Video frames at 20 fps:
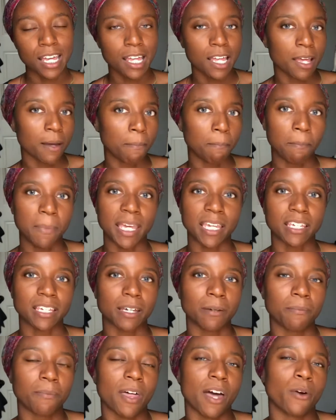
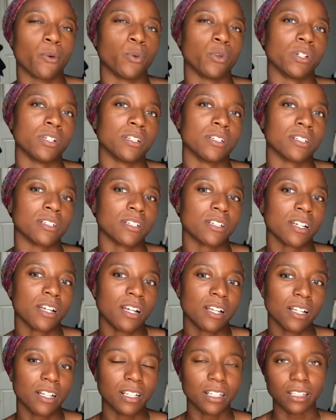makeup that was
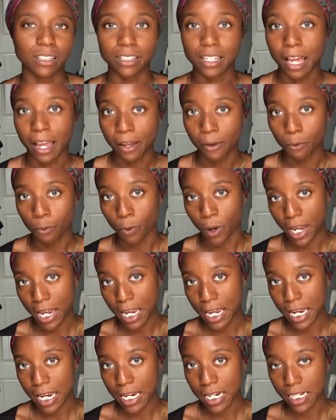
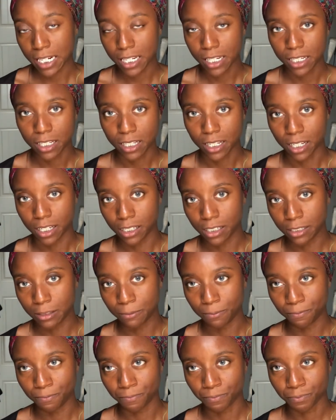lightweight,
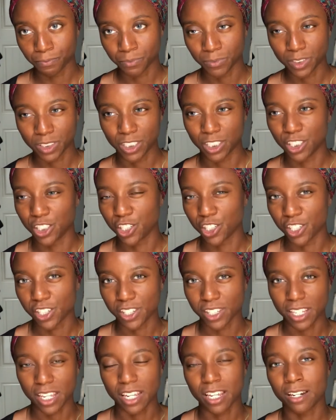your
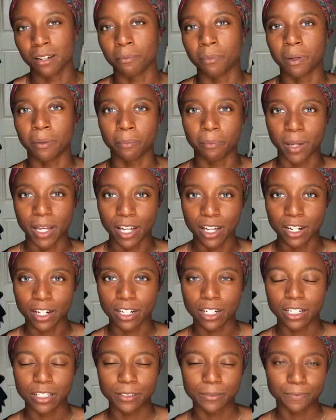skin but
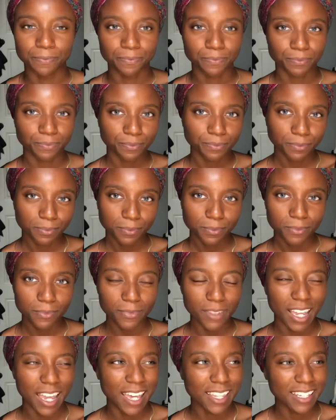better,
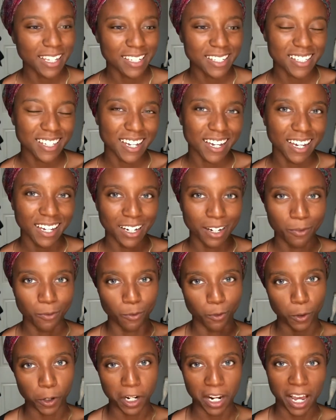and that's kind of
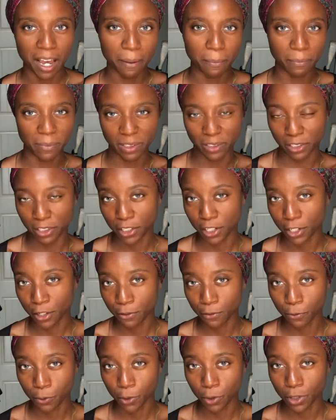what I'm looking
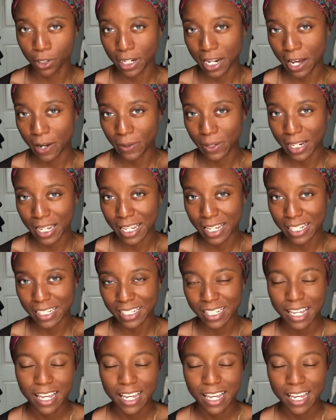for nowadays.